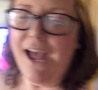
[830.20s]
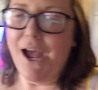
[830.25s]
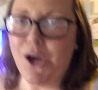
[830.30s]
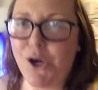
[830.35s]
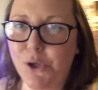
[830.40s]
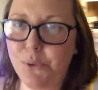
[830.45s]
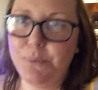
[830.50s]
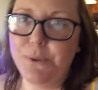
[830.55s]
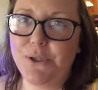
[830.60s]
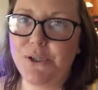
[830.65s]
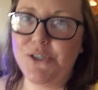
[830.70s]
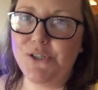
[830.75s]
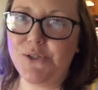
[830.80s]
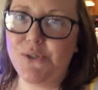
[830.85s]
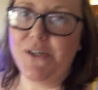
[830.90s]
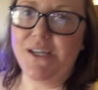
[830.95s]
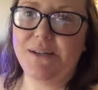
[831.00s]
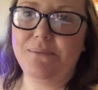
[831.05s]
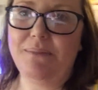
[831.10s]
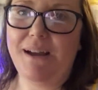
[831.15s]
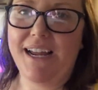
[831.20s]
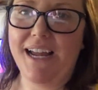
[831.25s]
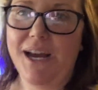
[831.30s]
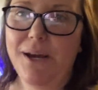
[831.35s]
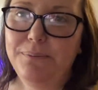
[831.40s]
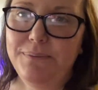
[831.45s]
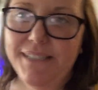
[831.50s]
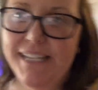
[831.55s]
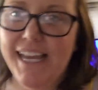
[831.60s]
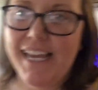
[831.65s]
I hope you're enjoying my
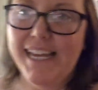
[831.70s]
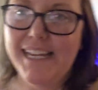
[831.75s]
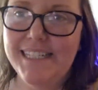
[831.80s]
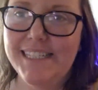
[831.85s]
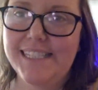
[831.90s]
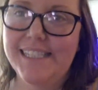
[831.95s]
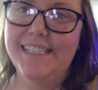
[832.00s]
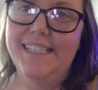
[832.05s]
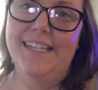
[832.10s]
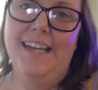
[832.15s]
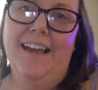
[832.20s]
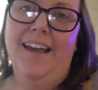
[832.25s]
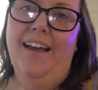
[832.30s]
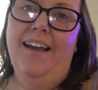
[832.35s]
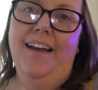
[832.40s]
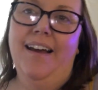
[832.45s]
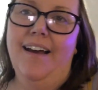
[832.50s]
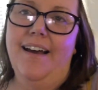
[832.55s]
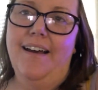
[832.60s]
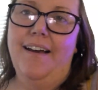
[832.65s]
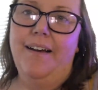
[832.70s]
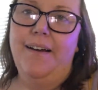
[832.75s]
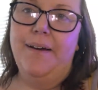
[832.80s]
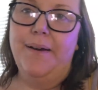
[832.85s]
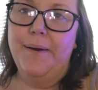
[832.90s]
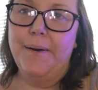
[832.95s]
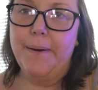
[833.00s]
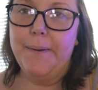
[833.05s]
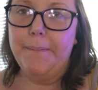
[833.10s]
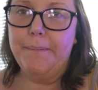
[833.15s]
updates.
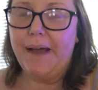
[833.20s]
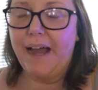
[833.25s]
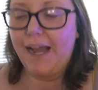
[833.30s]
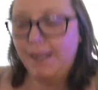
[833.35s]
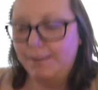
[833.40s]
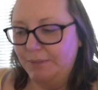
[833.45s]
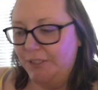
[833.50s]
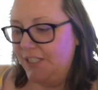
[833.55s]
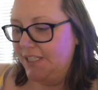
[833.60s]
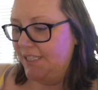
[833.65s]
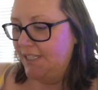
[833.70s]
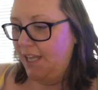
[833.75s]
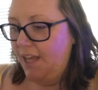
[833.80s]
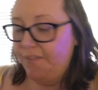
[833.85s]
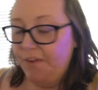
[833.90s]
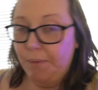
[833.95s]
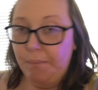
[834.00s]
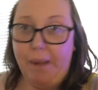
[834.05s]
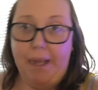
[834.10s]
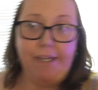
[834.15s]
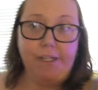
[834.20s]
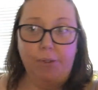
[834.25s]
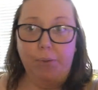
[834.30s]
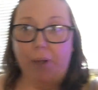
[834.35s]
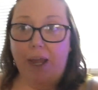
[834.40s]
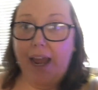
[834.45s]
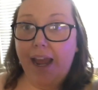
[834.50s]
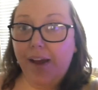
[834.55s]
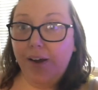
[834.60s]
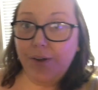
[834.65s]
I'm just loving my
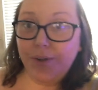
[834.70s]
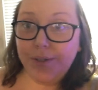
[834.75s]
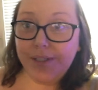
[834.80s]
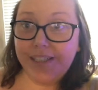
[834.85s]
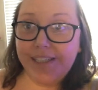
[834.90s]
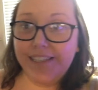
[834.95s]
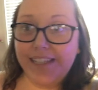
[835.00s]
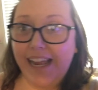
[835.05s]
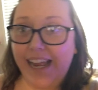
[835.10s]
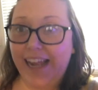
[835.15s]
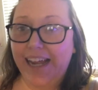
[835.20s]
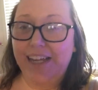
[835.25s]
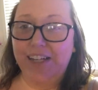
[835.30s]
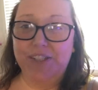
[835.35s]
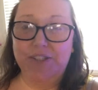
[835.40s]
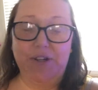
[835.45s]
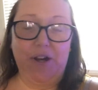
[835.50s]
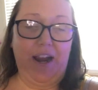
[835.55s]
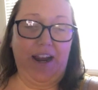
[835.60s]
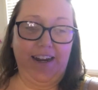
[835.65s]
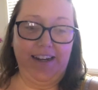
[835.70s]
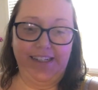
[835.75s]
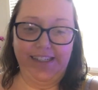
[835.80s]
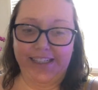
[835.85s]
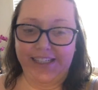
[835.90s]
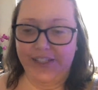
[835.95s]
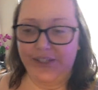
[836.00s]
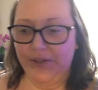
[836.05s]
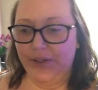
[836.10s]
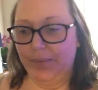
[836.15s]
new house and trying
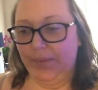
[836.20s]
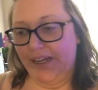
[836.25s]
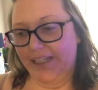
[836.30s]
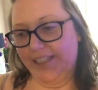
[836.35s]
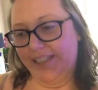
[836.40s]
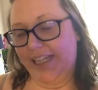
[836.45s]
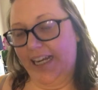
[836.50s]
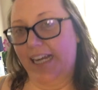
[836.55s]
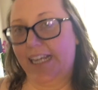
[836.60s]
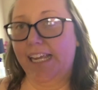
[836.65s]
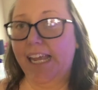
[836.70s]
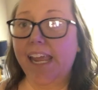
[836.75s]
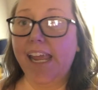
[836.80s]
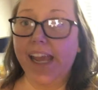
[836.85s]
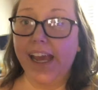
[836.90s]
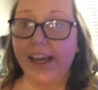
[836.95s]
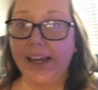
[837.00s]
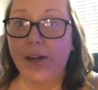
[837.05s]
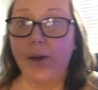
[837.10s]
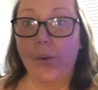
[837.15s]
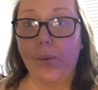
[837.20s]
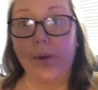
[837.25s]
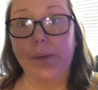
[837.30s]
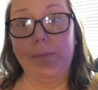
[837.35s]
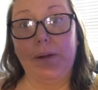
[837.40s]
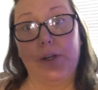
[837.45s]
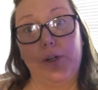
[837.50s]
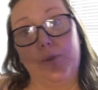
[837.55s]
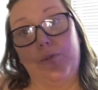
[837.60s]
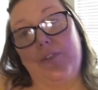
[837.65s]
to do the best that I can with
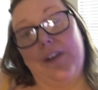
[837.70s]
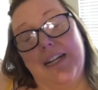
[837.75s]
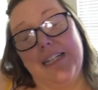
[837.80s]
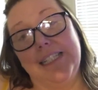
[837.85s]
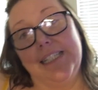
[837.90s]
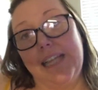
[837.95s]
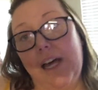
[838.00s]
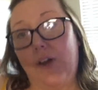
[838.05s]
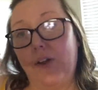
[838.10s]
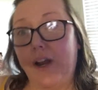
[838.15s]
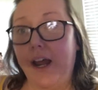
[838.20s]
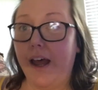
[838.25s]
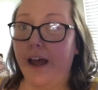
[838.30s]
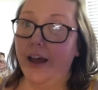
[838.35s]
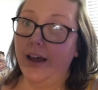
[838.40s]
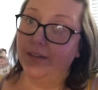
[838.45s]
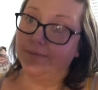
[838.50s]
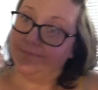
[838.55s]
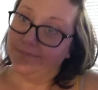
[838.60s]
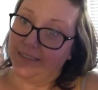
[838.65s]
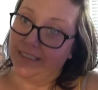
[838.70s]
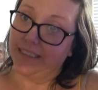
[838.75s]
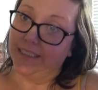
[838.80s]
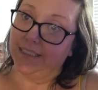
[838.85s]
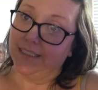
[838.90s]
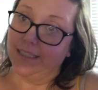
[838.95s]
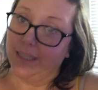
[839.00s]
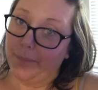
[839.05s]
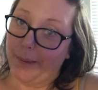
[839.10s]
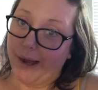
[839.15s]
my new friend Zelda,
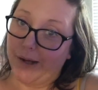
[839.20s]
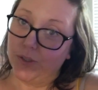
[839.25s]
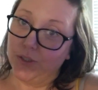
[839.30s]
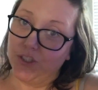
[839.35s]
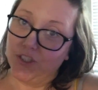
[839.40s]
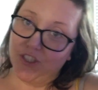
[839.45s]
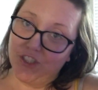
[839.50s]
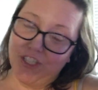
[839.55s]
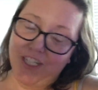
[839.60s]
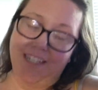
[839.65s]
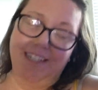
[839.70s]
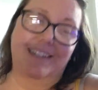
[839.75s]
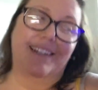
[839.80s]
the pouch.